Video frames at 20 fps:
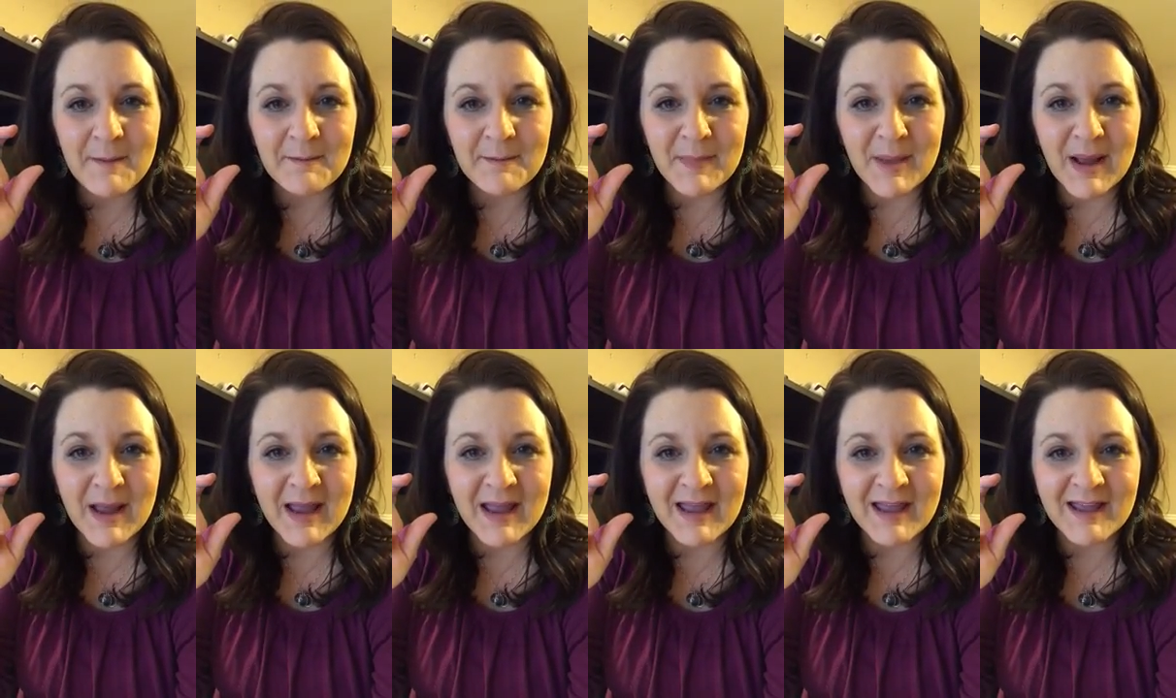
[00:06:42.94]

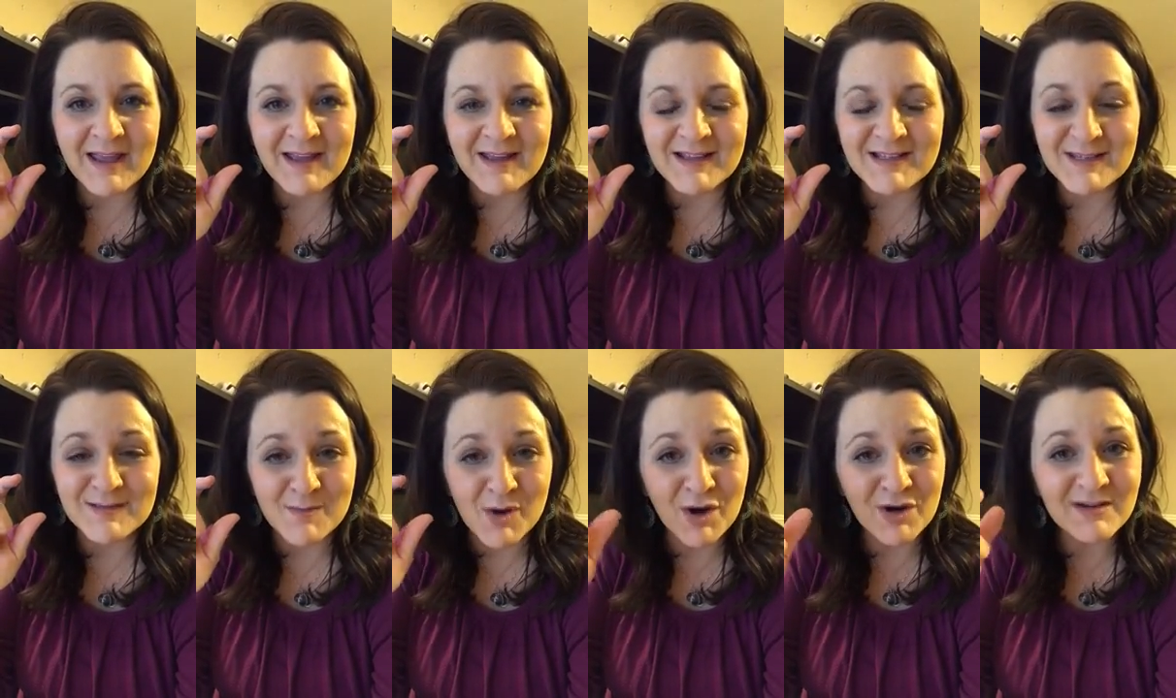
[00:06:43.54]
my
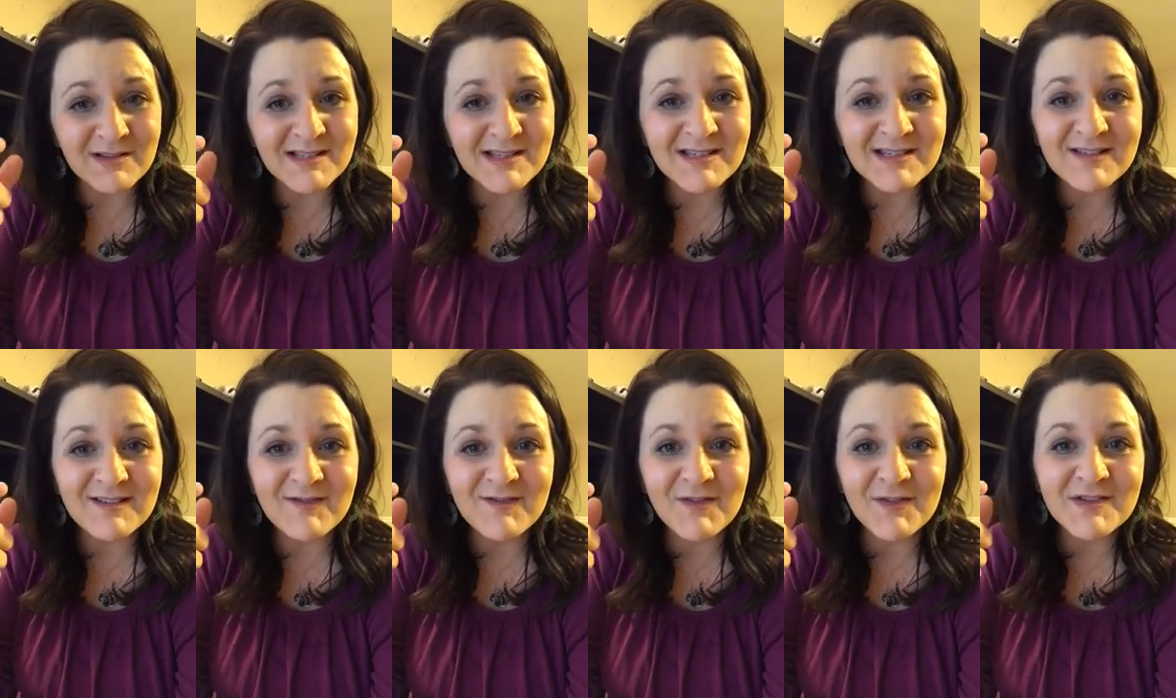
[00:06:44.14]
smarts
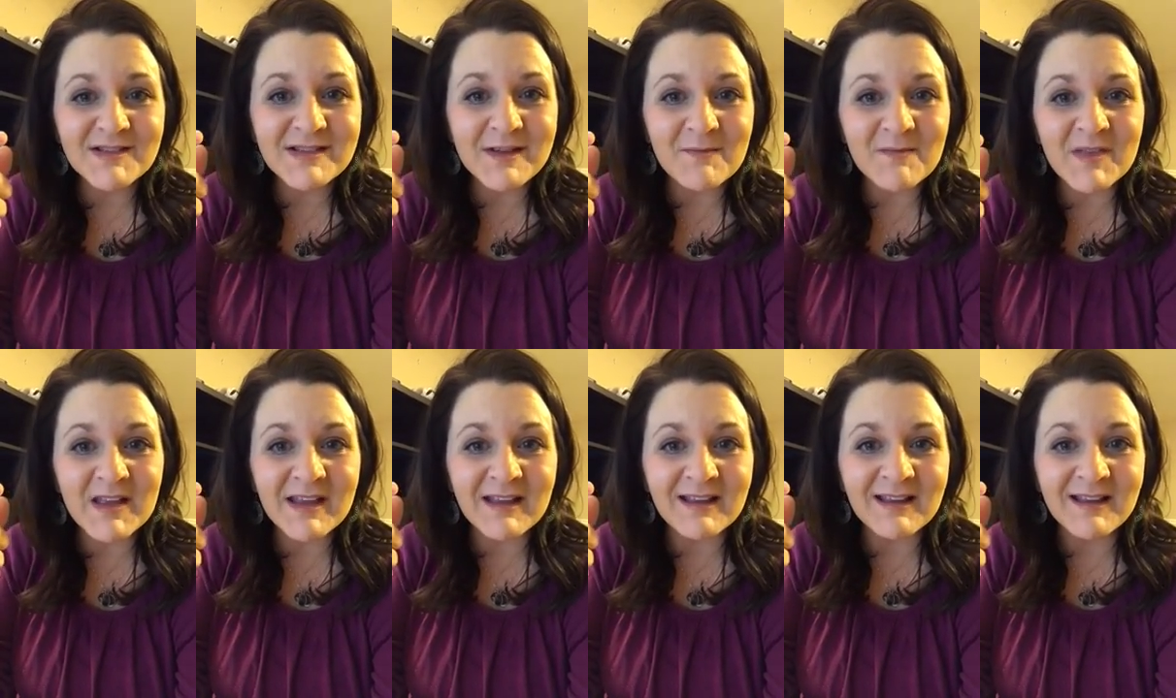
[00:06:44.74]
for
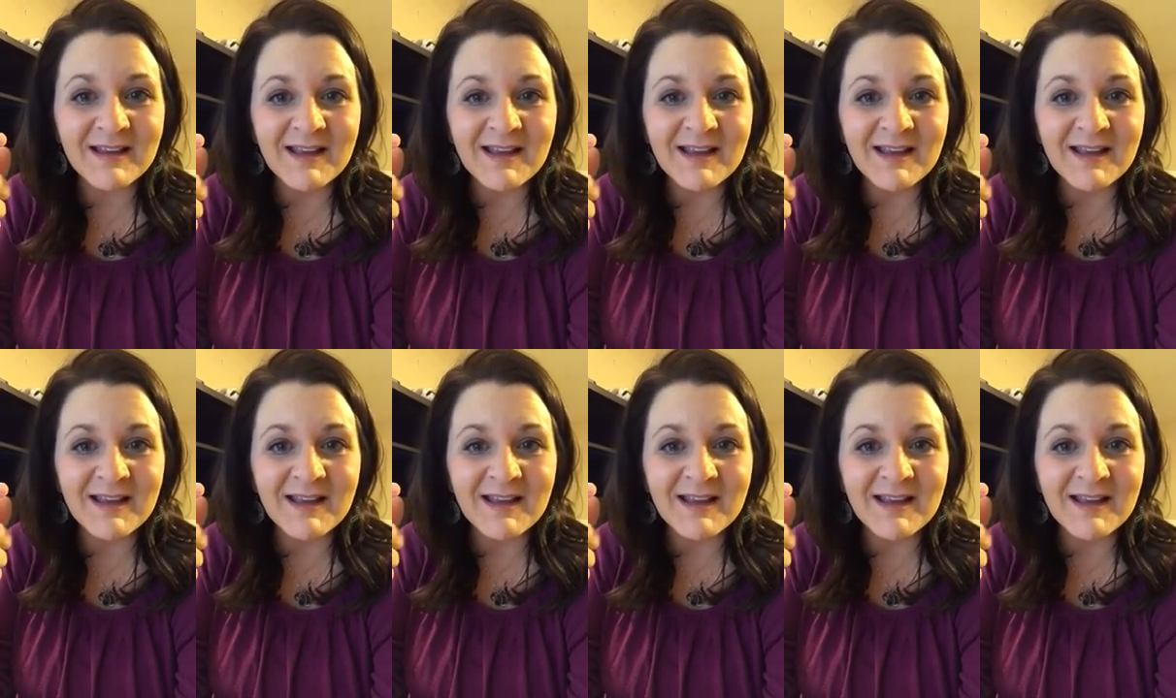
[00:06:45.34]
something,